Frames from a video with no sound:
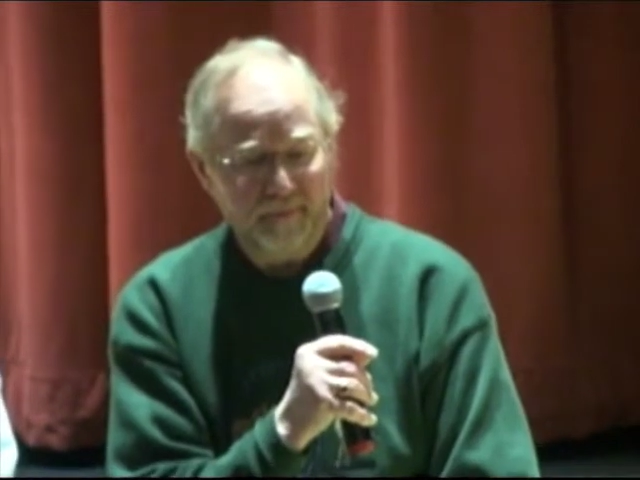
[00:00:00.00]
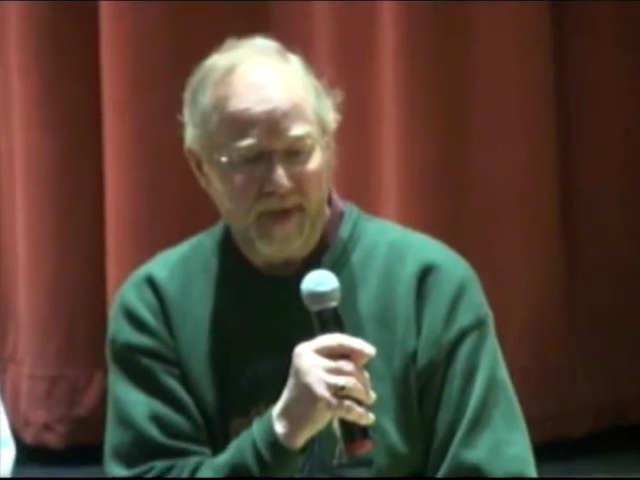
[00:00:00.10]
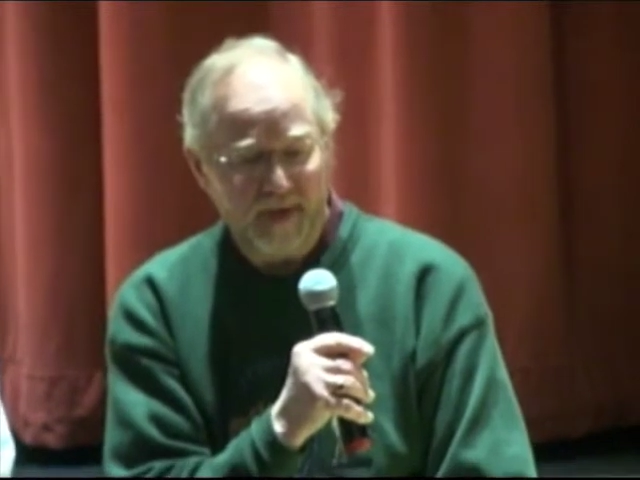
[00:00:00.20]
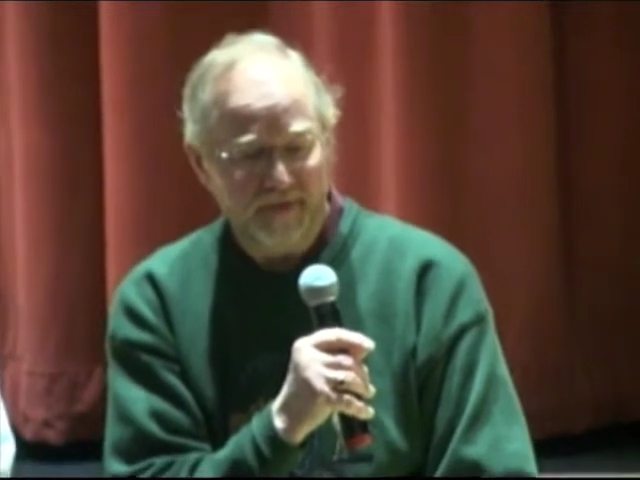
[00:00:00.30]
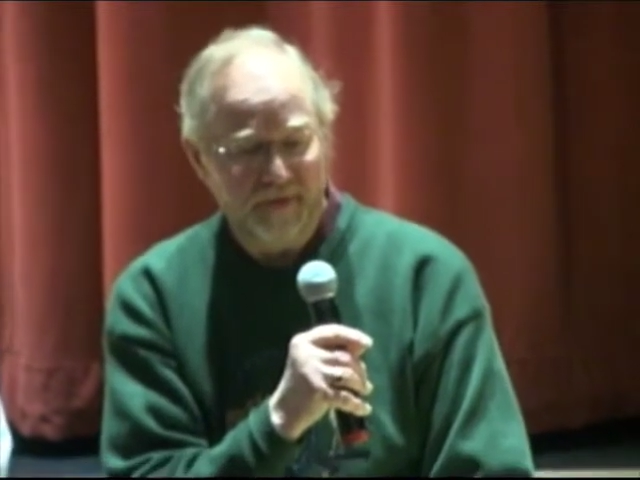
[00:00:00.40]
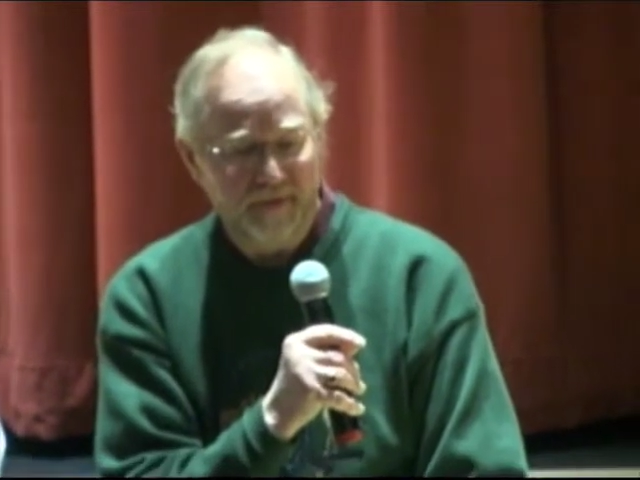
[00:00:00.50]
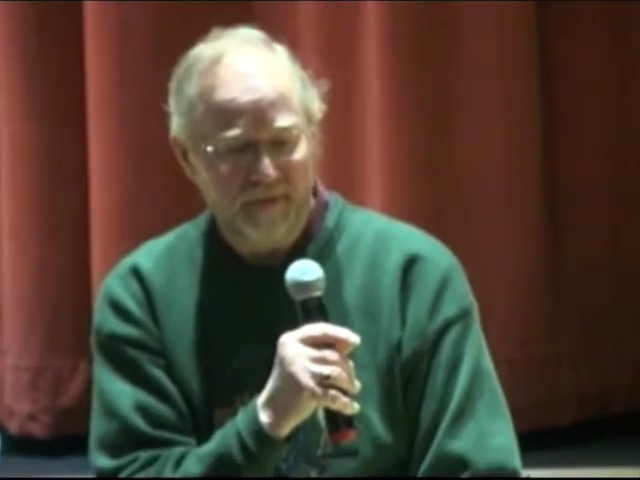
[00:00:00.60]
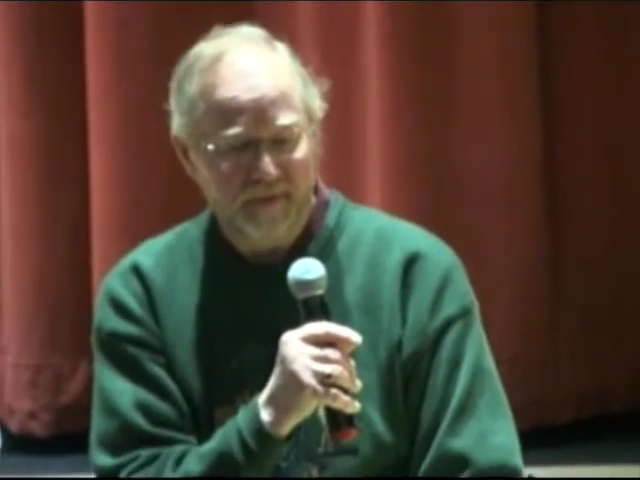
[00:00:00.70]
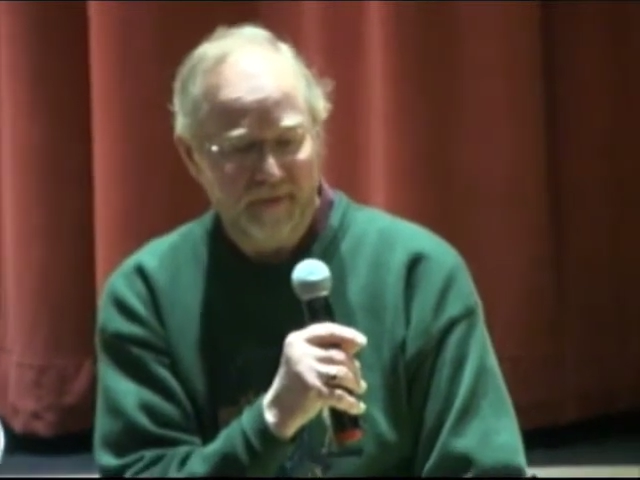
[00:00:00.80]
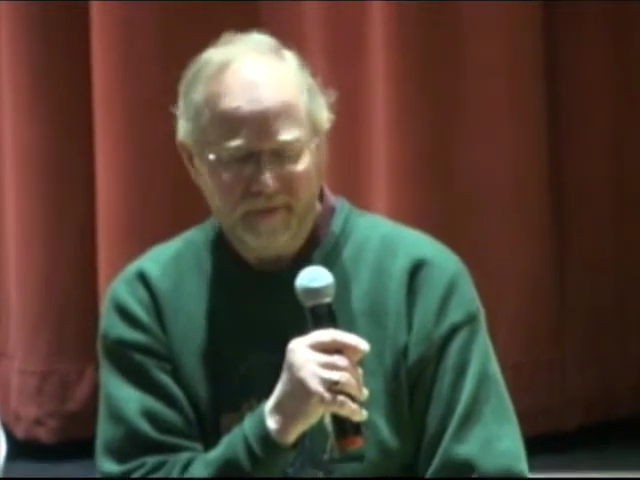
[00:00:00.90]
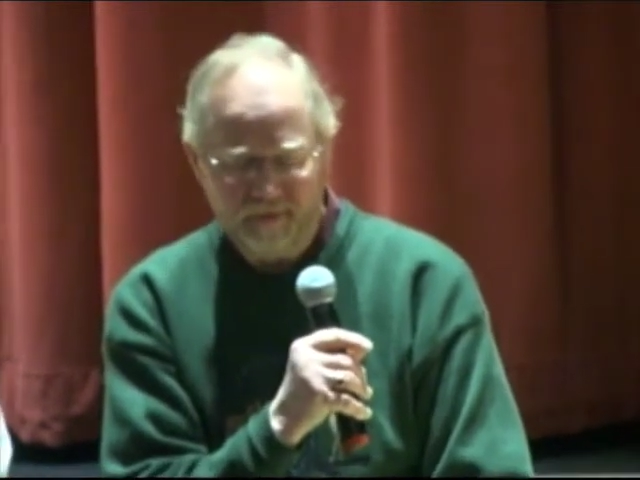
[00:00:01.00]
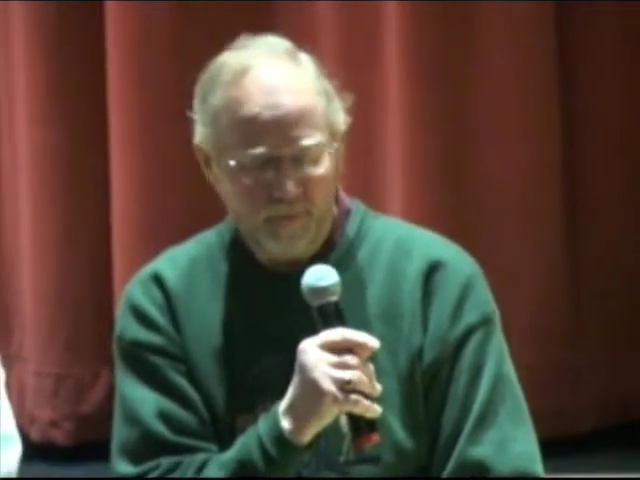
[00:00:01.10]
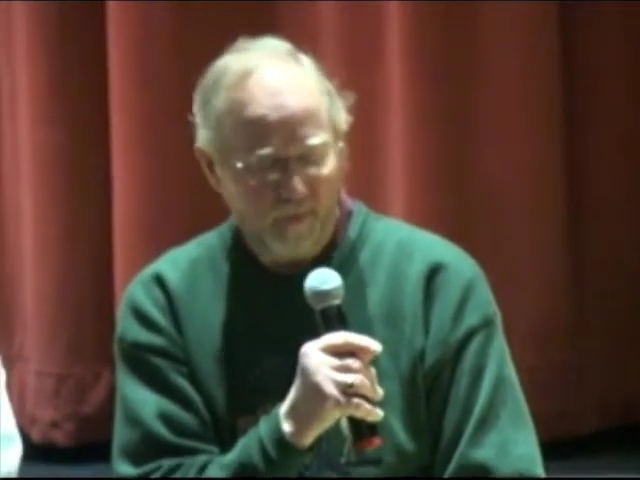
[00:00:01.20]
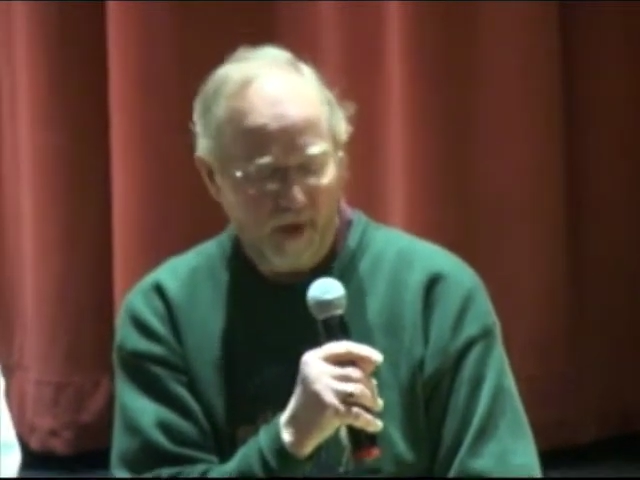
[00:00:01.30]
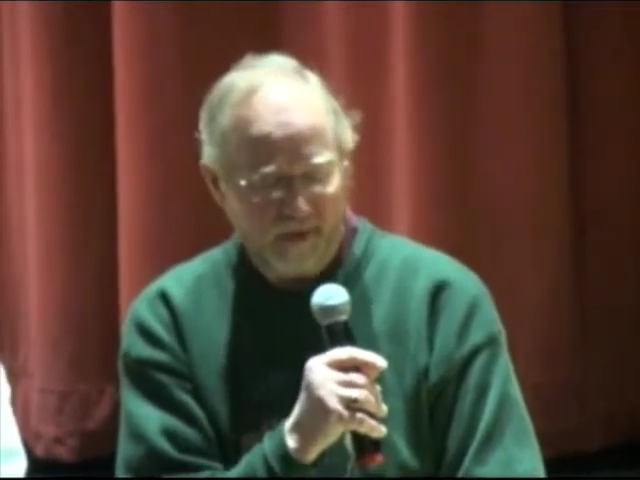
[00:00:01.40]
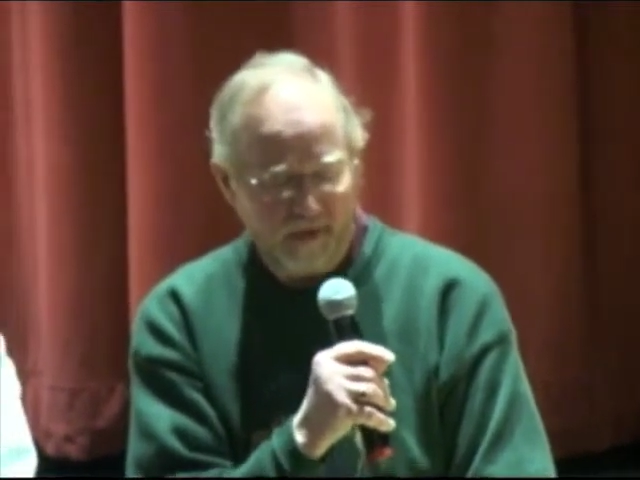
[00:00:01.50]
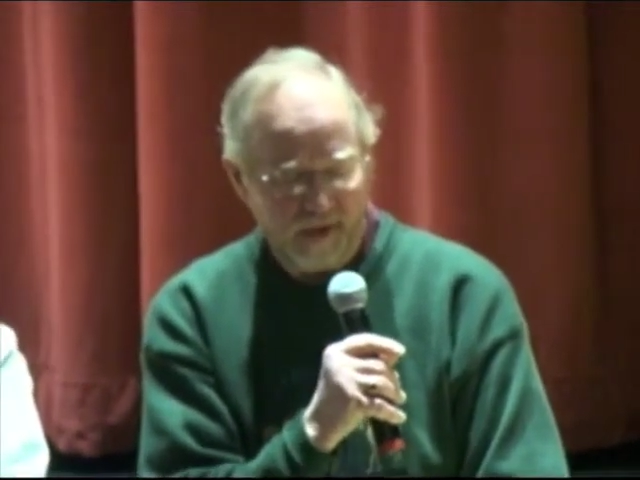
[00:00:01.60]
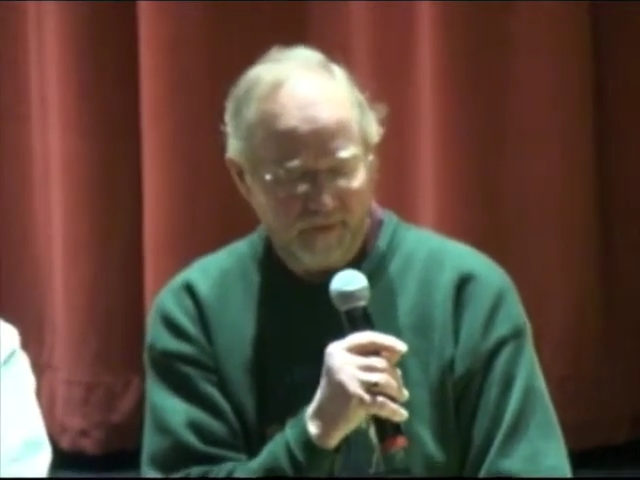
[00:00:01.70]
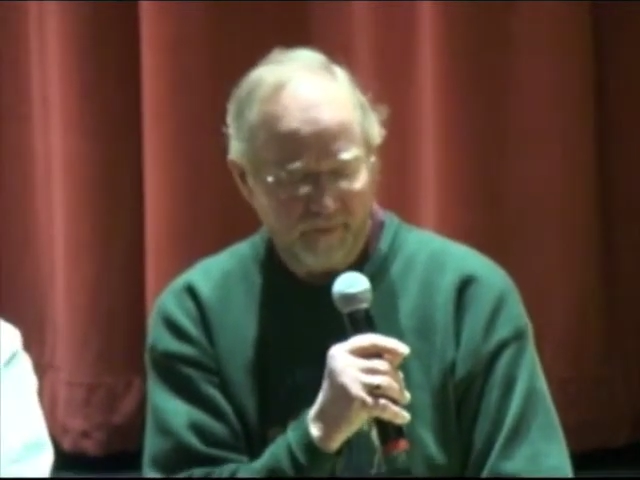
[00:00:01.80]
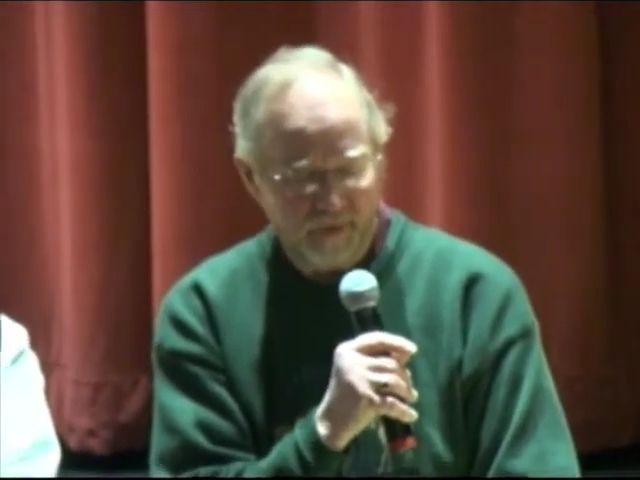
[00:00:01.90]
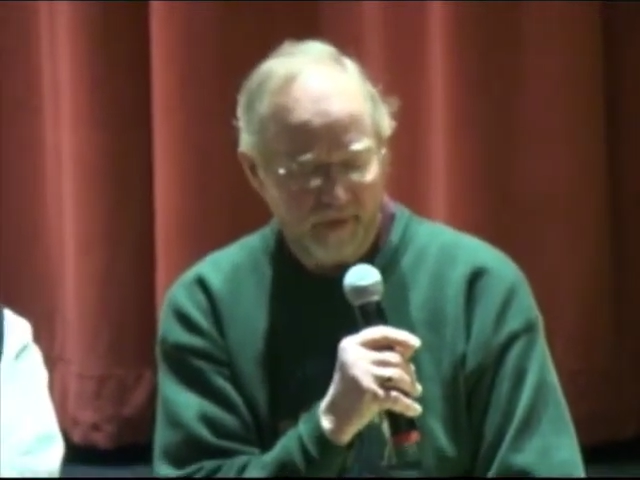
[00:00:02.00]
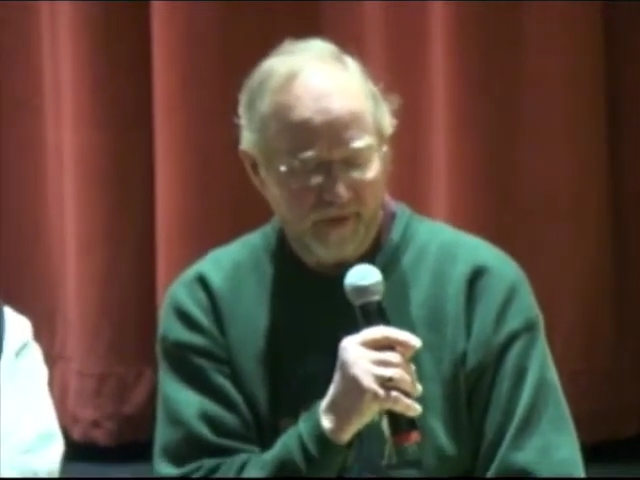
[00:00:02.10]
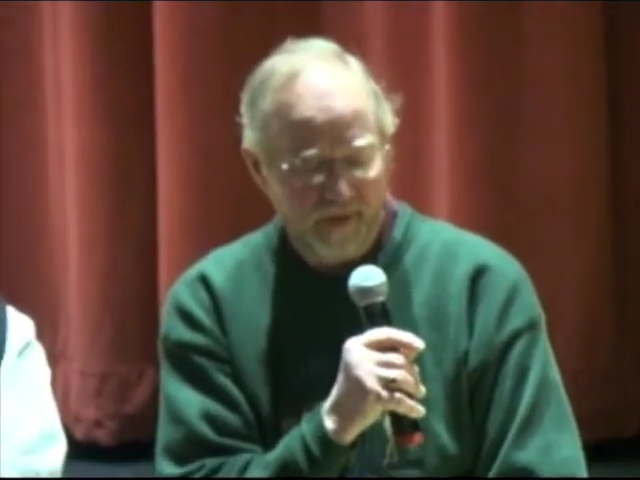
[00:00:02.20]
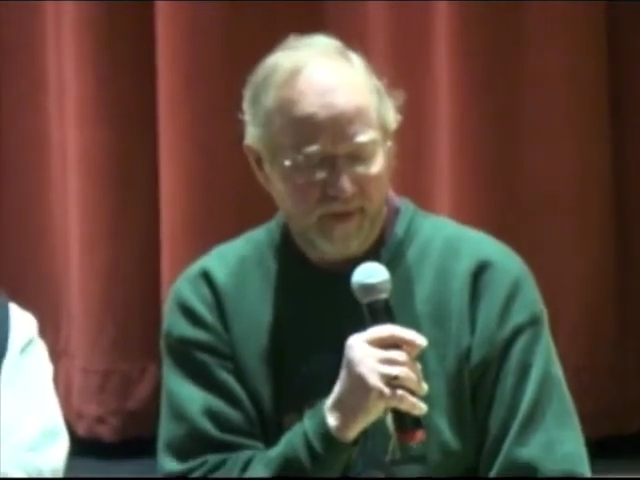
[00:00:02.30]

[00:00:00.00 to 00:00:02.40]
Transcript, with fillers: Madison or Milwaukee last week,